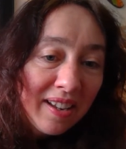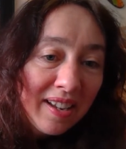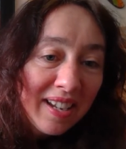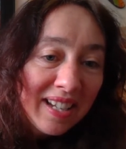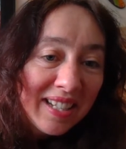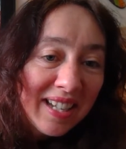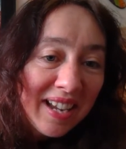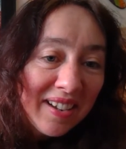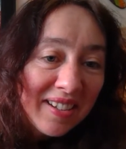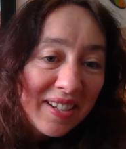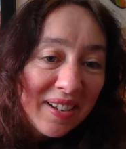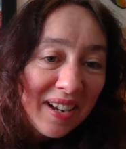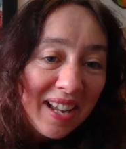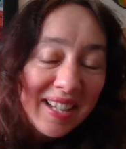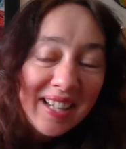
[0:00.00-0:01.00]
You see I
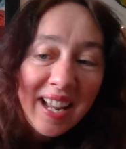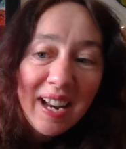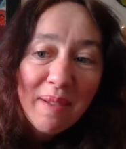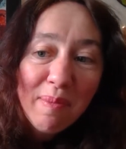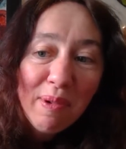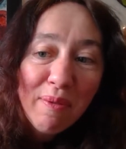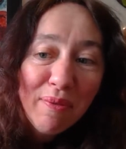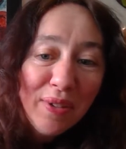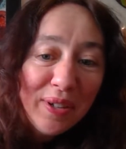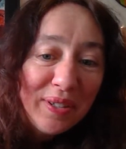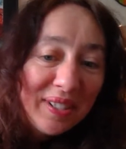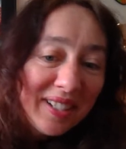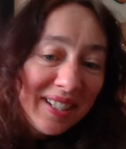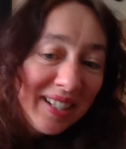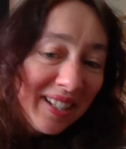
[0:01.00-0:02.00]
do less animal
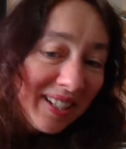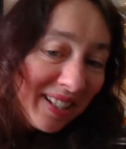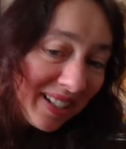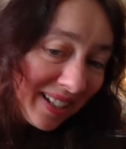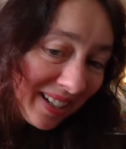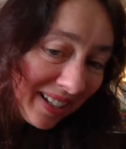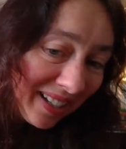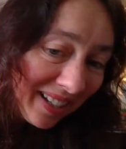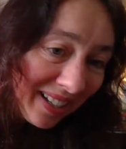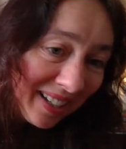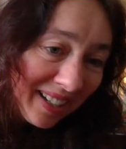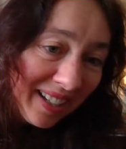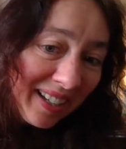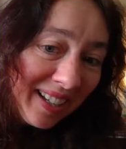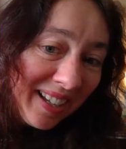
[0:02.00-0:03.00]
folds.
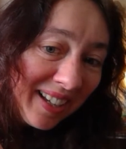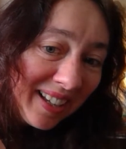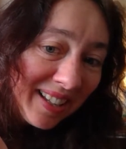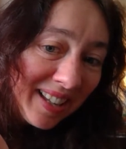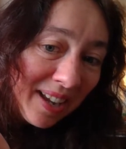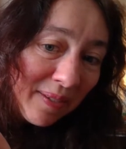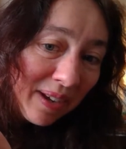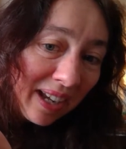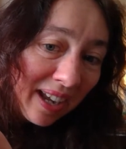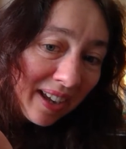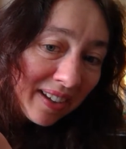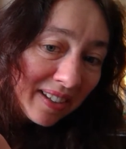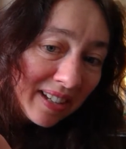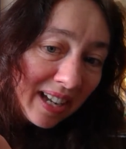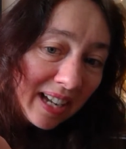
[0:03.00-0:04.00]
There we go,
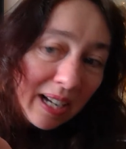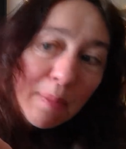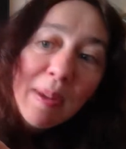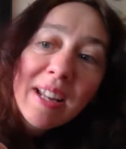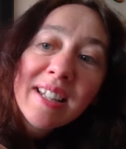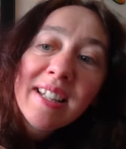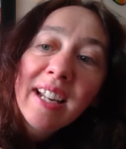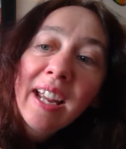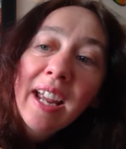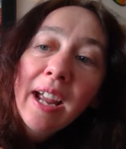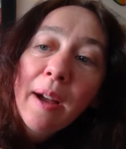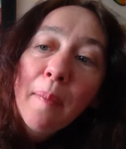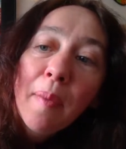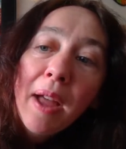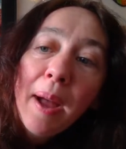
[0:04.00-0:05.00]
a little bit sticking
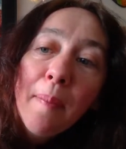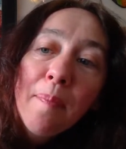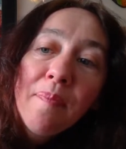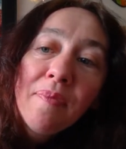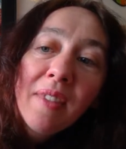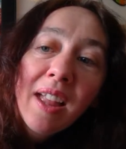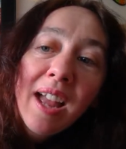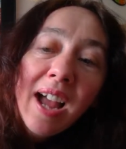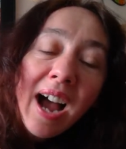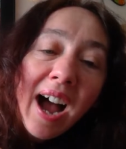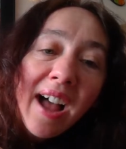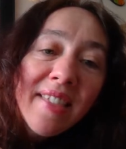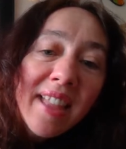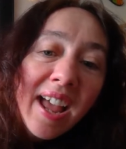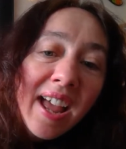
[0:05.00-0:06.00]
up there.
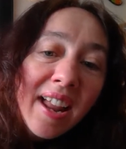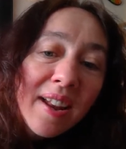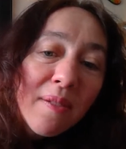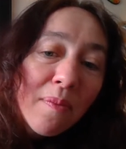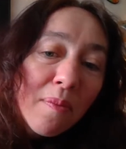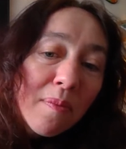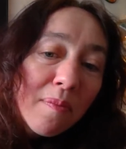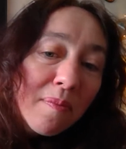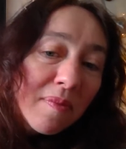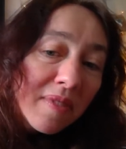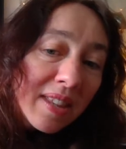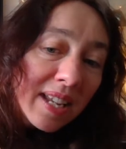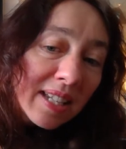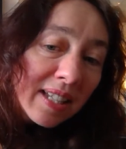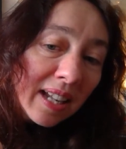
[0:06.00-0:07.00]
And then
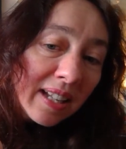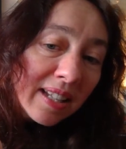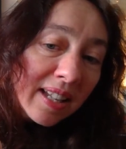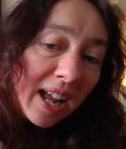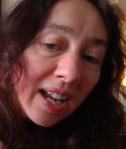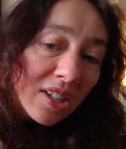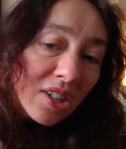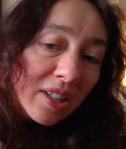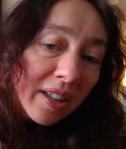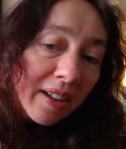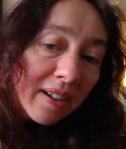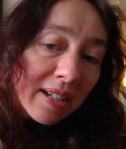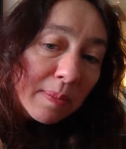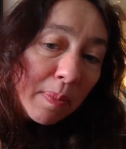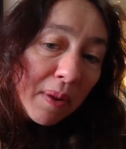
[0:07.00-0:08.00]
this is actually the
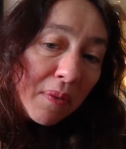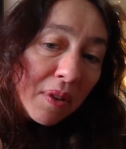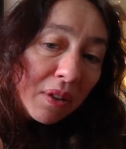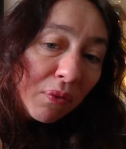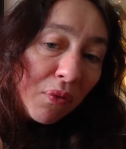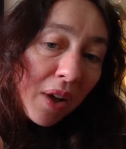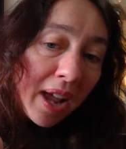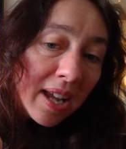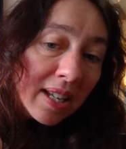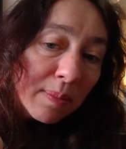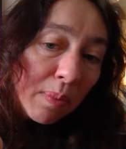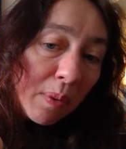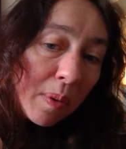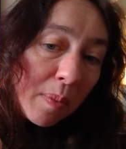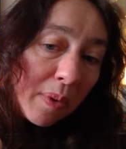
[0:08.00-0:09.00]
nice bit of its face,
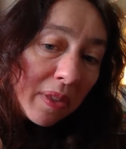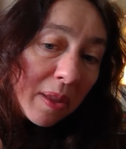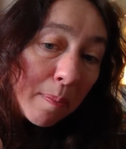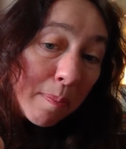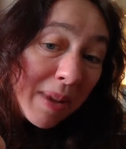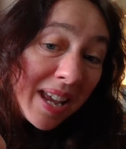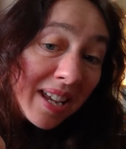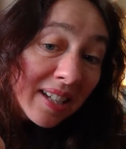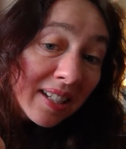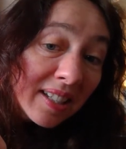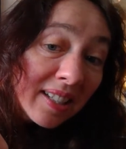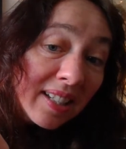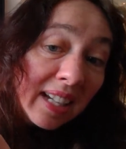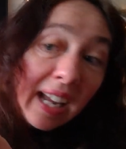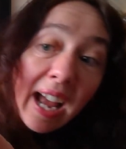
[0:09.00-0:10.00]
but we want the beak to
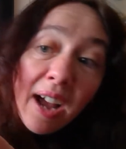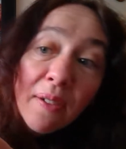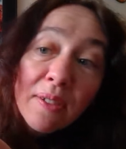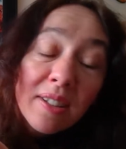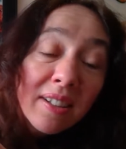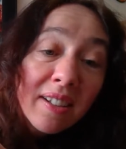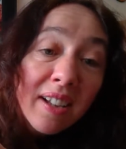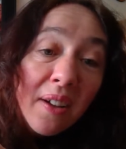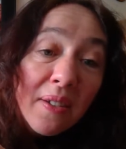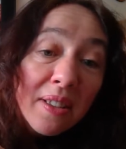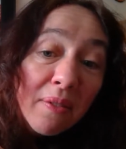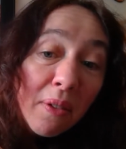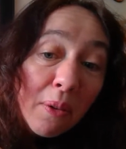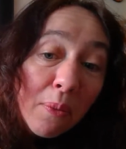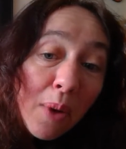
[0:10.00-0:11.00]
stick out. It's going the
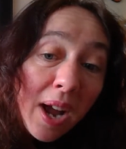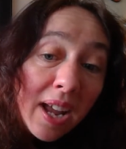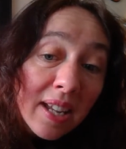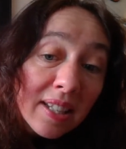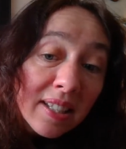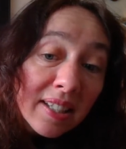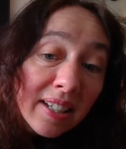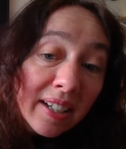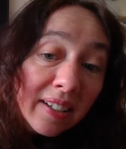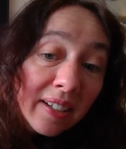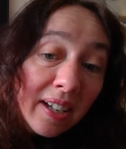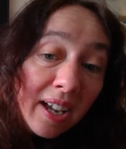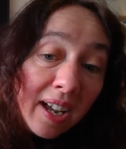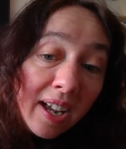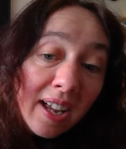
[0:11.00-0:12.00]
wrong way, isn't it?
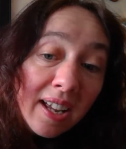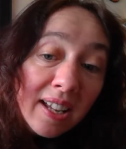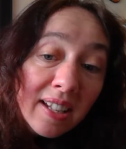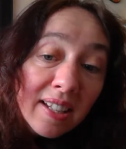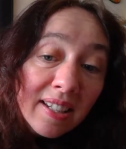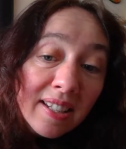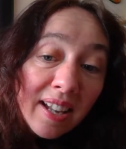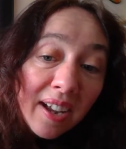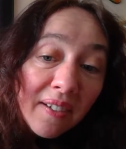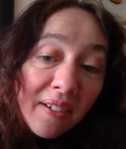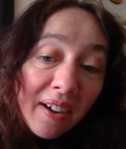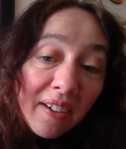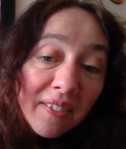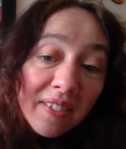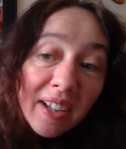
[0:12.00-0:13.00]
So
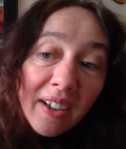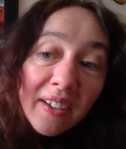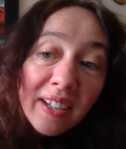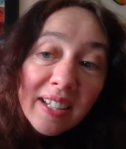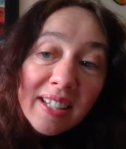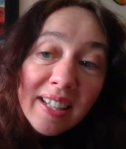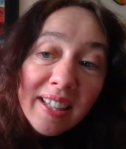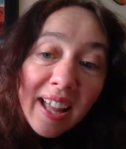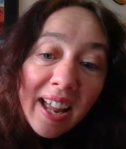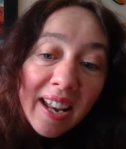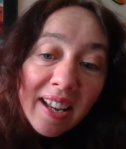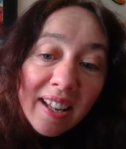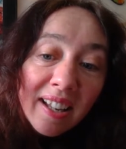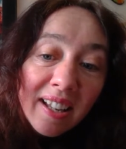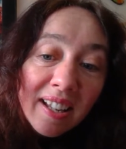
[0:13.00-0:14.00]
I'm going to
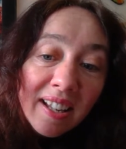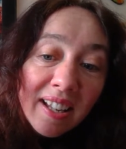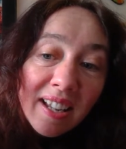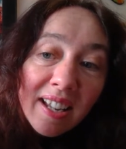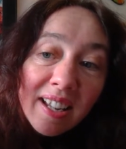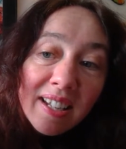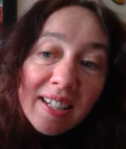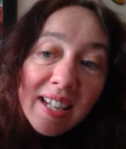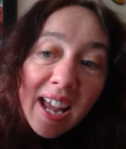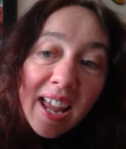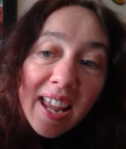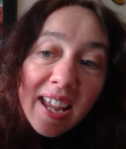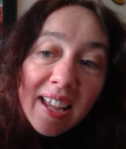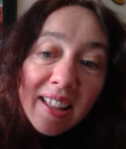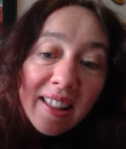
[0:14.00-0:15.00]
then
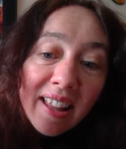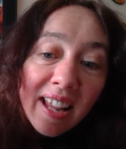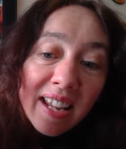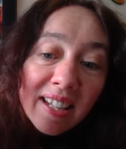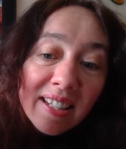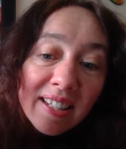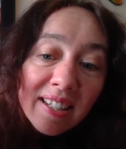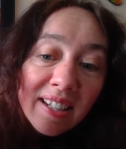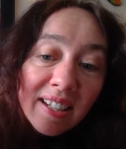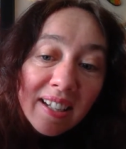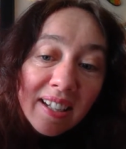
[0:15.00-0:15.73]
take this